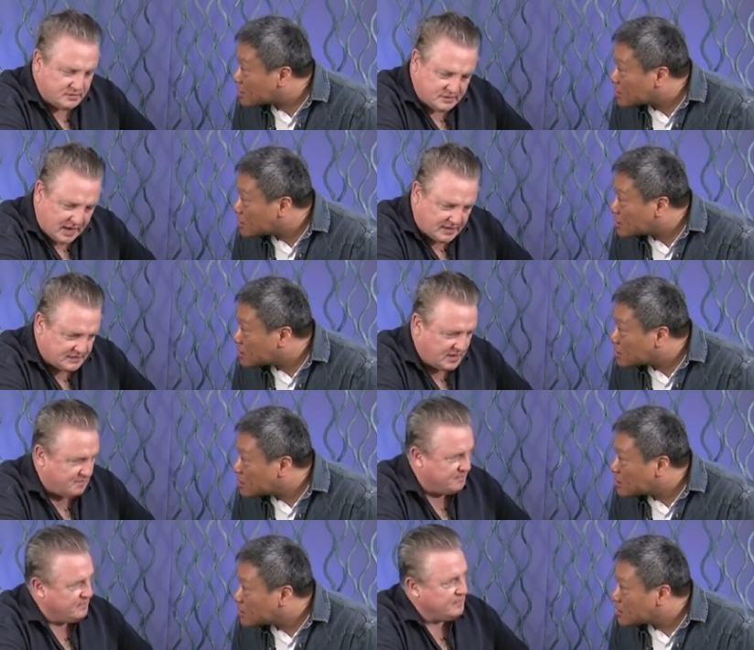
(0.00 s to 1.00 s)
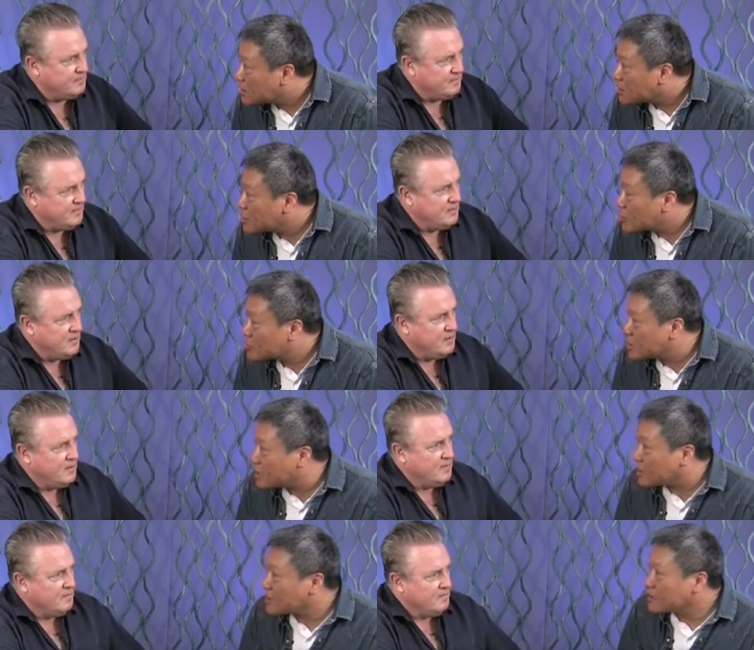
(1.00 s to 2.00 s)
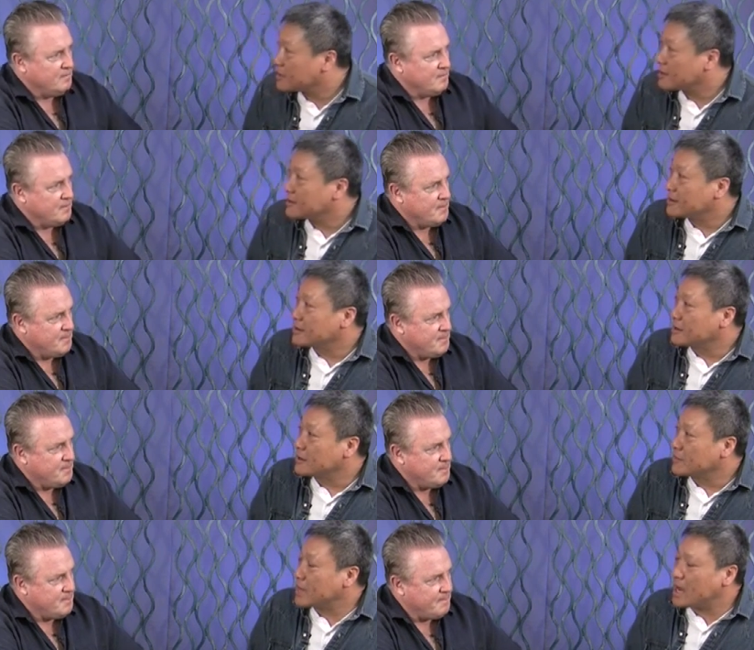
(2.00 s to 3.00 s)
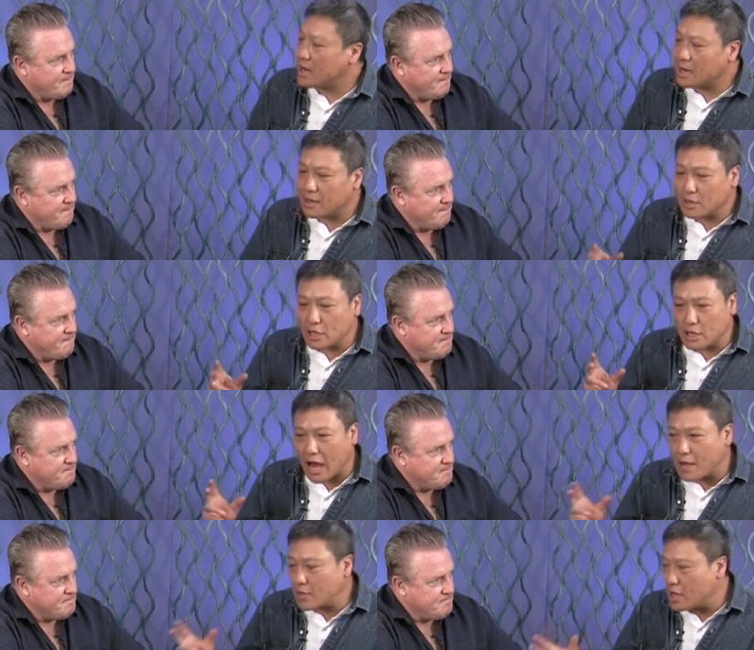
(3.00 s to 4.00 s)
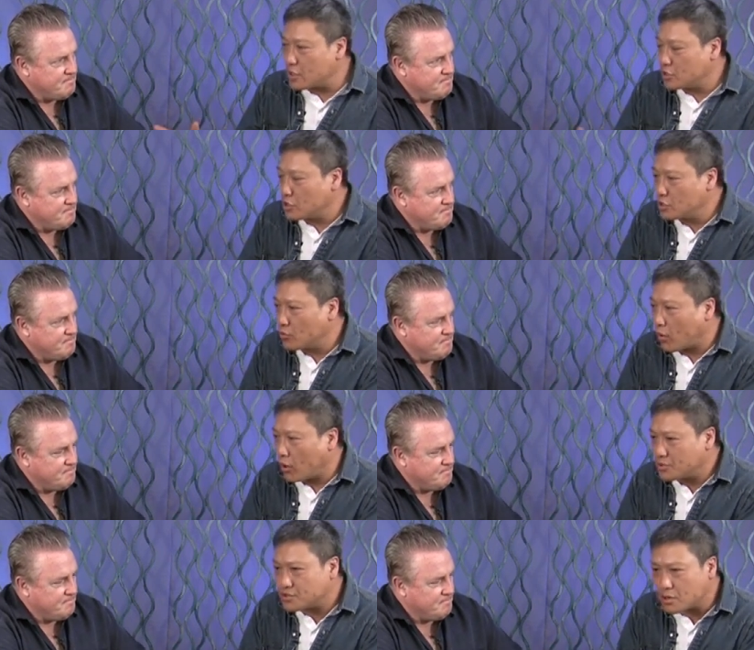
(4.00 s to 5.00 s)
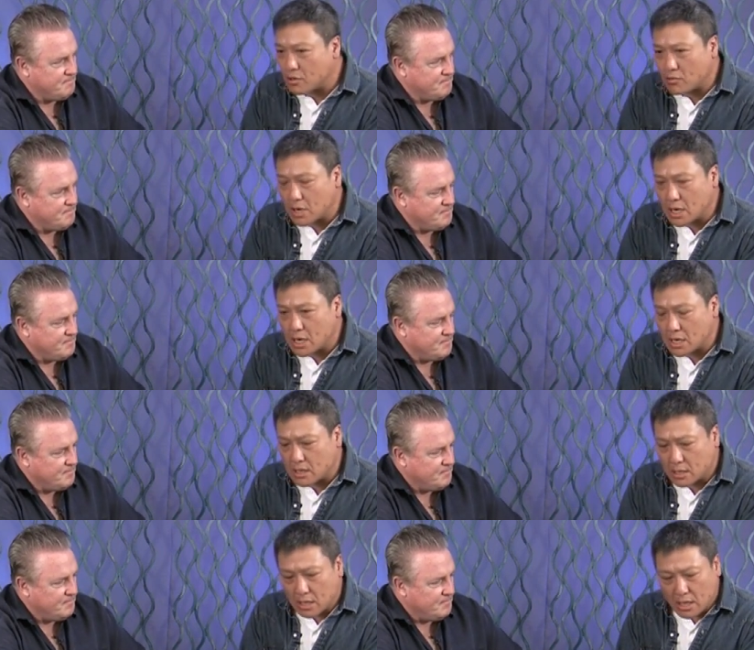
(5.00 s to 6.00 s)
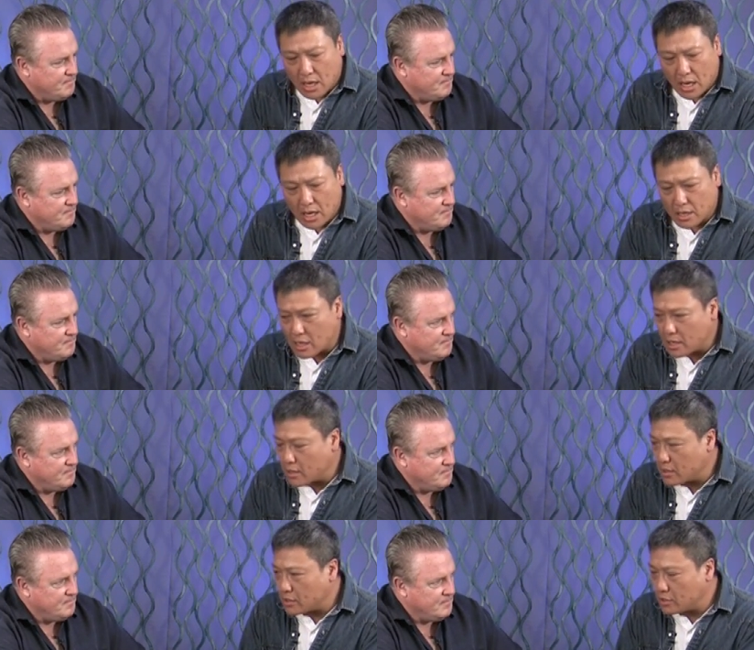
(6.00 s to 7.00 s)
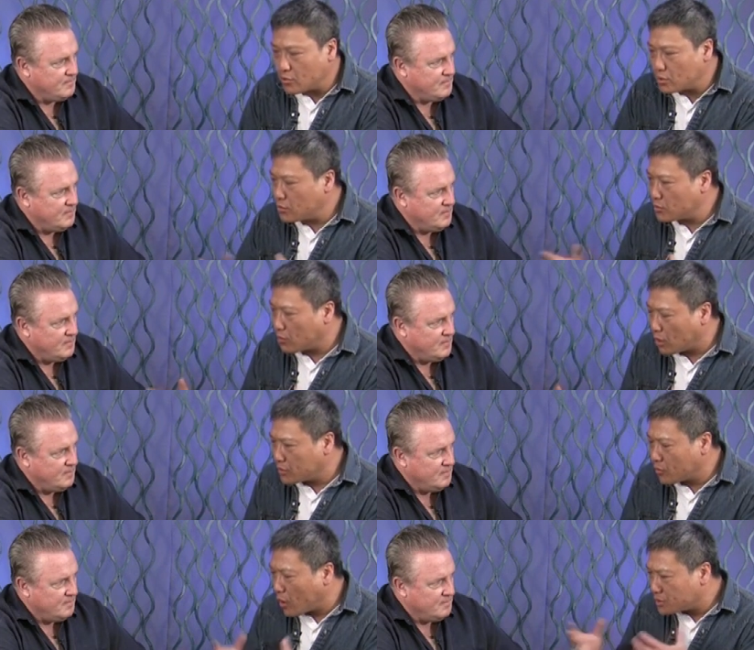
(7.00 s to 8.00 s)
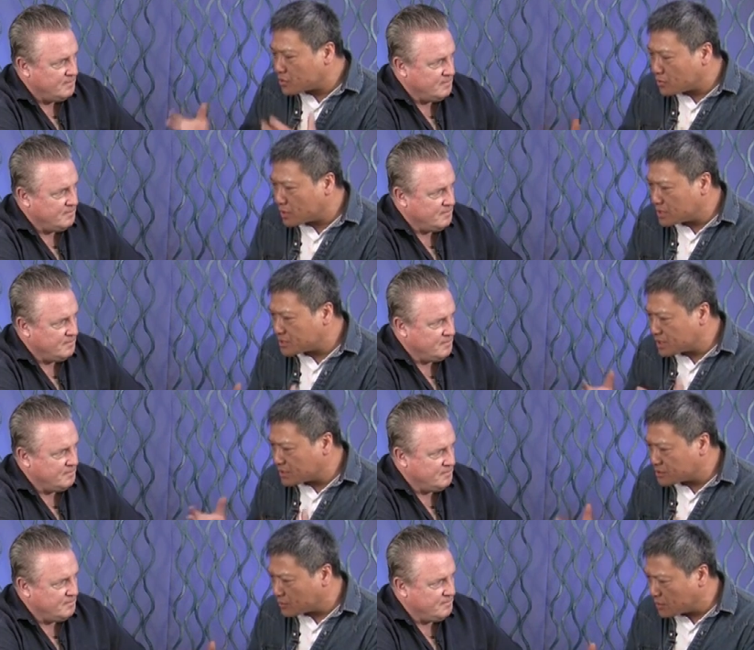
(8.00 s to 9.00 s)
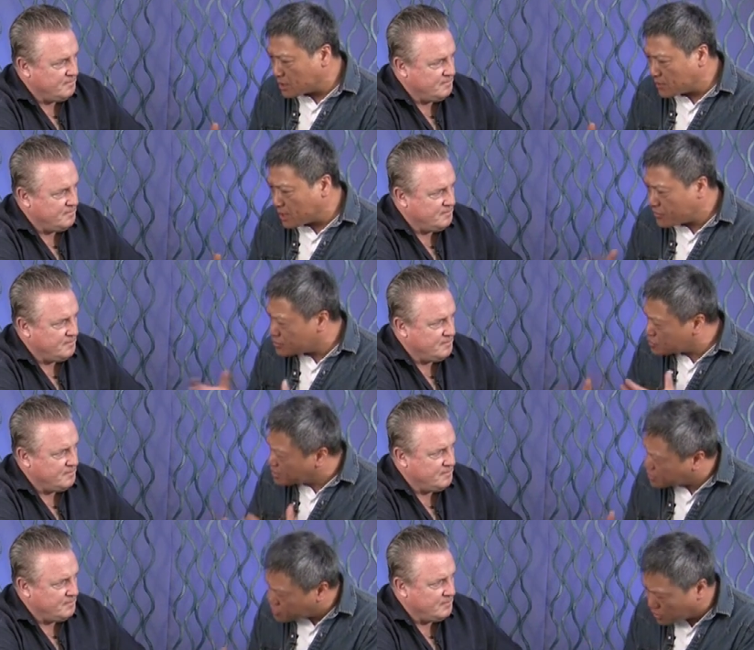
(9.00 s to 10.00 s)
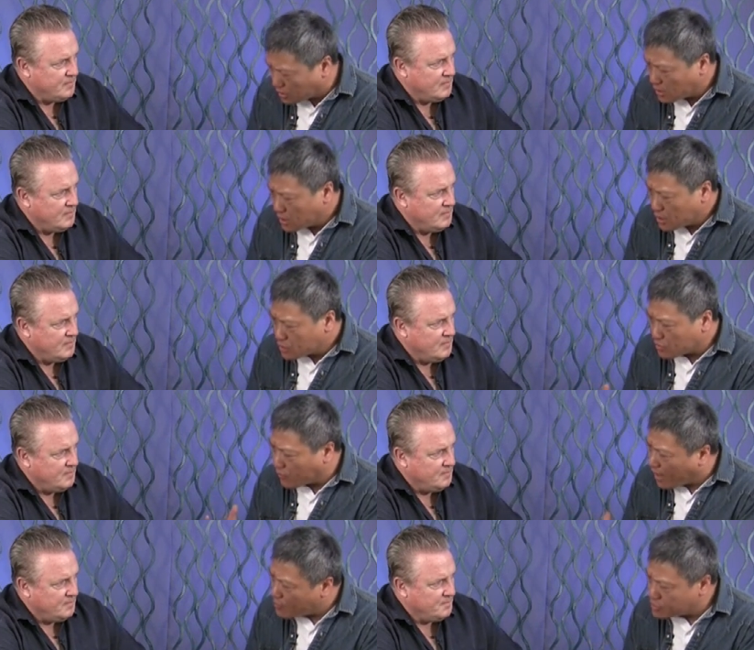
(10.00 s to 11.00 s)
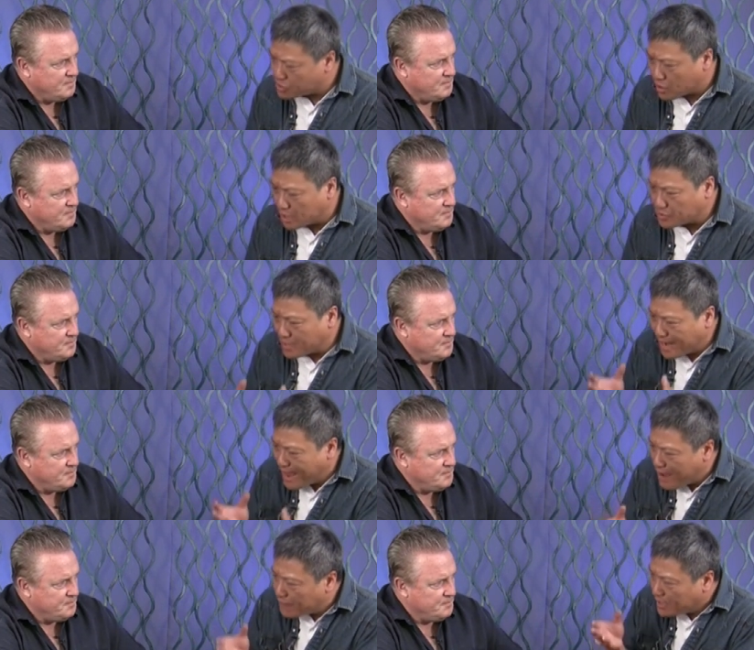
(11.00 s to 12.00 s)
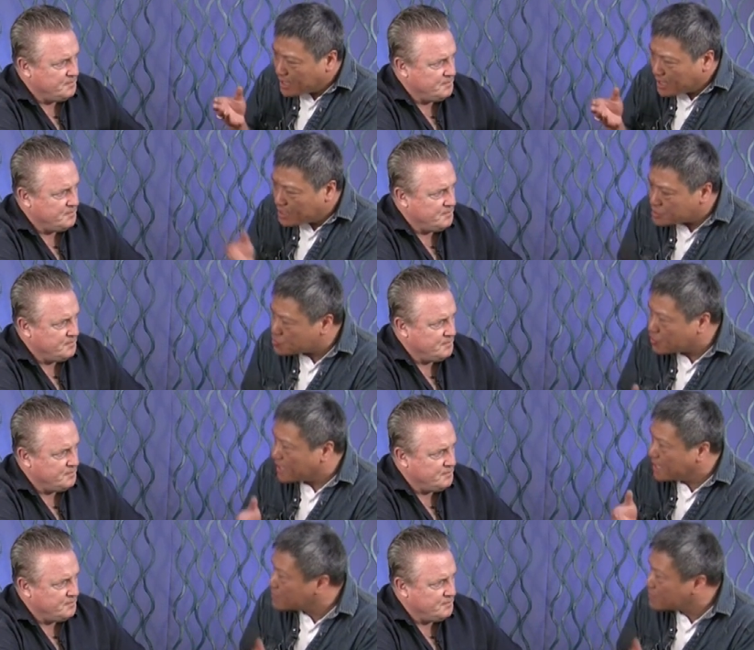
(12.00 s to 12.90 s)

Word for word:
Speaker 1: song. Exact same.
Speaker 2: No kidding. Uh, you also uh, uh, you, you, you, also uh, sing some um, other traditional sort of Irish songs that have history